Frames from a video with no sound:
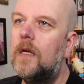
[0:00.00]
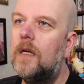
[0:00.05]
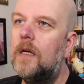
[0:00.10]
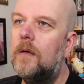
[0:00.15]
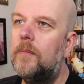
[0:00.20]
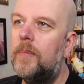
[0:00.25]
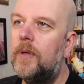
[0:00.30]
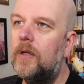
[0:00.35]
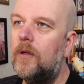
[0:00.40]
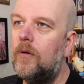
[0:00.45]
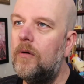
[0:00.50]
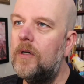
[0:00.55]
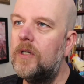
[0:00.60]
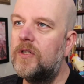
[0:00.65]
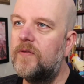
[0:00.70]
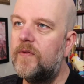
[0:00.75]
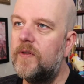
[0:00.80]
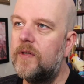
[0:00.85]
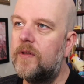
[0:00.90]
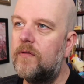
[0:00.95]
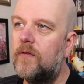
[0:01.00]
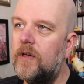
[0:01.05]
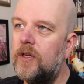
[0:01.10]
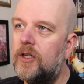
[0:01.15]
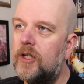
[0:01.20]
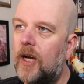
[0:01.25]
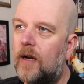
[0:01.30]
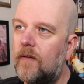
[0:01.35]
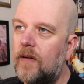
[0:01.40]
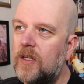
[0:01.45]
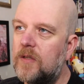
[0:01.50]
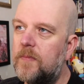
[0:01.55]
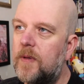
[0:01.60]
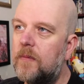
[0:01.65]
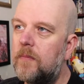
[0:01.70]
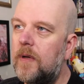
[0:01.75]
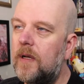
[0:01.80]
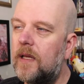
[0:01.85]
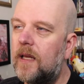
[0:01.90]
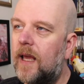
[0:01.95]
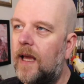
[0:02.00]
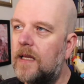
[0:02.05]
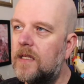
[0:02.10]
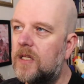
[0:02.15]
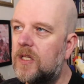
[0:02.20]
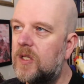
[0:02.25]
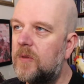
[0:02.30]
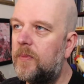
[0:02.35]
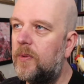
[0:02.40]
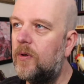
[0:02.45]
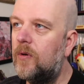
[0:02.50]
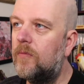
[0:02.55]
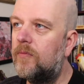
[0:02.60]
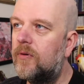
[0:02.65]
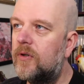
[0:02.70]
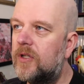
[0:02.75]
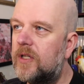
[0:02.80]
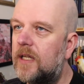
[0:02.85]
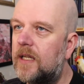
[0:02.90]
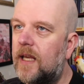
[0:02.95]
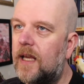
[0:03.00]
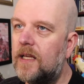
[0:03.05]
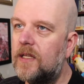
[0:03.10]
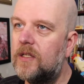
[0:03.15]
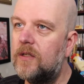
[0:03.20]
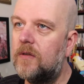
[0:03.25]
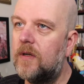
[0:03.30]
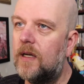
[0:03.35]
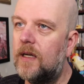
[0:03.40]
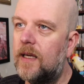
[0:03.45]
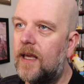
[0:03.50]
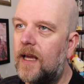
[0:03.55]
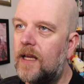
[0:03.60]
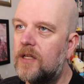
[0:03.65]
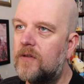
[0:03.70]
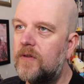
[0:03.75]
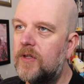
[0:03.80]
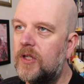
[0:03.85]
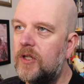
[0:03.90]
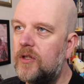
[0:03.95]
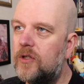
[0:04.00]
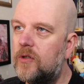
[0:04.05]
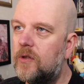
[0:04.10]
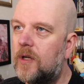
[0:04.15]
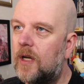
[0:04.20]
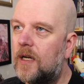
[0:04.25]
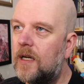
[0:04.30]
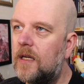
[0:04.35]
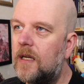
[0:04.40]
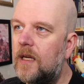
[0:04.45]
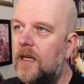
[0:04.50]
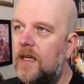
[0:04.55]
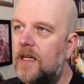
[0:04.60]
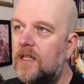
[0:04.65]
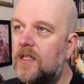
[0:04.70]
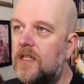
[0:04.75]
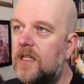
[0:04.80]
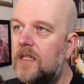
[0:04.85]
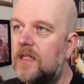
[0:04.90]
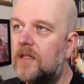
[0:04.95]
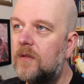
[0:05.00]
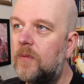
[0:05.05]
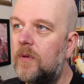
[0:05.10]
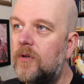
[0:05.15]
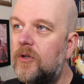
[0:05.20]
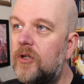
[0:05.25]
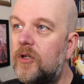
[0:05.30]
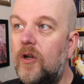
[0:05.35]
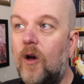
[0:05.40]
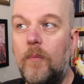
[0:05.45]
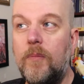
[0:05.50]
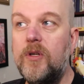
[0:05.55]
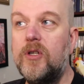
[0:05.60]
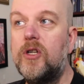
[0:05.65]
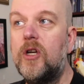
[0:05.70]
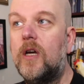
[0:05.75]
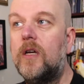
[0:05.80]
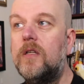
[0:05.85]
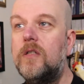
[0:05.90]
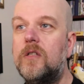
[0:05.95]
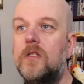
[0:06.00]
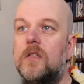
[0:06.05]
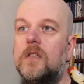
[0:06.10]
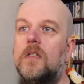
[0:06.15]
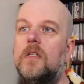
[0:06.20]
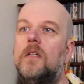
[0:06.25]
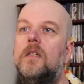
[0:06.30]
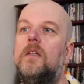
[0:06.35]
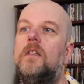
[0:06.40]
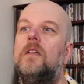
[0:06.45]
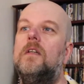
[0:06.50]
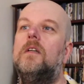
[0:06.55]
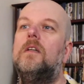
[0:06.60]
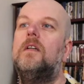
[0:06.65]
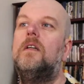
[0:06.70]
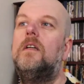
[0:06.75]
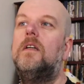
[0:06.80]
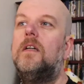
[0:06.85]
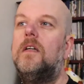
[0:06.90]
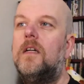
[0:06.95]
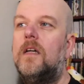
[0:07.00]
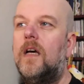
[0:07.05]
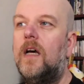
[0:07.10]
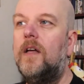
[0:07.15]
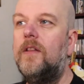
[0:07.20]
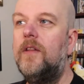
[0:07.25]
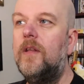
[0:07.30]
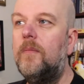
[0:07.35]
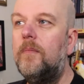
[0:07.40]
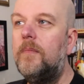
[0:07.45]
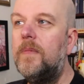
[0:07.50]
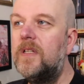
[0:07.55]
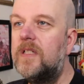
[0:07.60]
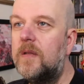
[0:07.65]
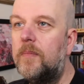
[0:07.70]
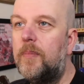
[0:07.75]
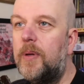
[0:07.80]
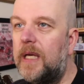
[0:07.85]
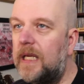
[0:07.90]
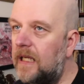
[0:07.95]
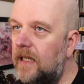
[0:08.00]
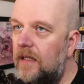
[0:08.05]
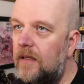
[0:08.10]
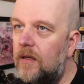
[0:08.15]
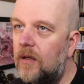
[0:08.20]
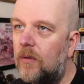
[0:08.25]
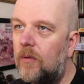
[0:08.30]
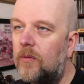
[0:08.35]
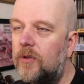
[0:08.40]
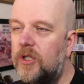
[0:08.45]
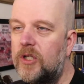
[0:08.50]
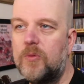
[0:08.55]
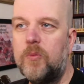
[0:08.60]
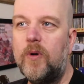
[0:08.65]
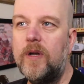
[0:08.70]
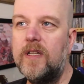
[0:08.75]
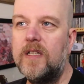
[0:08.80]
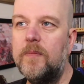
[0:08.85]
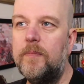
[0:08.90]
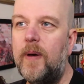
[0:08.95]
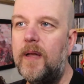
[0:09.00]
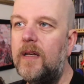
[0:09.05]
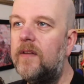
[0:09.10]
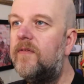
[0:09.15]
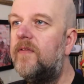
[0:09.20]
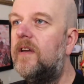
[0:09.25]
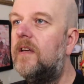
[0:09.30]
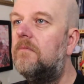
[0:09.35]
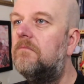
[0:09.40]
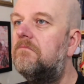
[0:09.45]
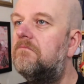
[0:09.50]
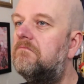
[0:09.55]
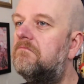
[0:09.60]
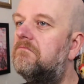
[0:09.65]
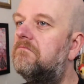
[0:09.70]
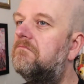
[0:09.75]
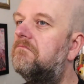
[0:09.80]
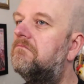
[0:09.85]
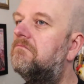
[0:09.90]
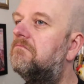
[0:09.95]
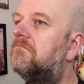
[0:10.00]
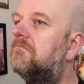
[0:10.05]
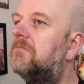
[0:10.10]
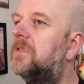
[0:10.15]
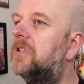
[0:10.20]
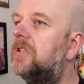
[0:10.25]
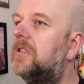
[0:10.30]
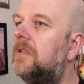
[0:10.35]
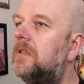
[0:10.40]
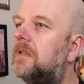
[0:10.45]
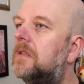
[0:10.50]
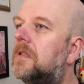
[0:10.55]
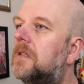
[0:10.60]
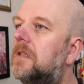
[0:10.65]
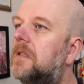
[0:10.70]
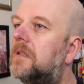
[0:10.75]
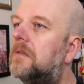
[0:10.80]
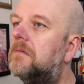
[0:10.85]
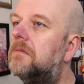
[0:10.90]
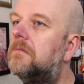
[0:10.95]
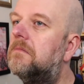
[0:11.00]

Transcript: But lawyers for 3 charities, Macmillan Cancer Support, Prostate Cancer UK and Cancer Research UK, insist the will should not be changed and that Mr. Peed just wanted to benefit. So there you go.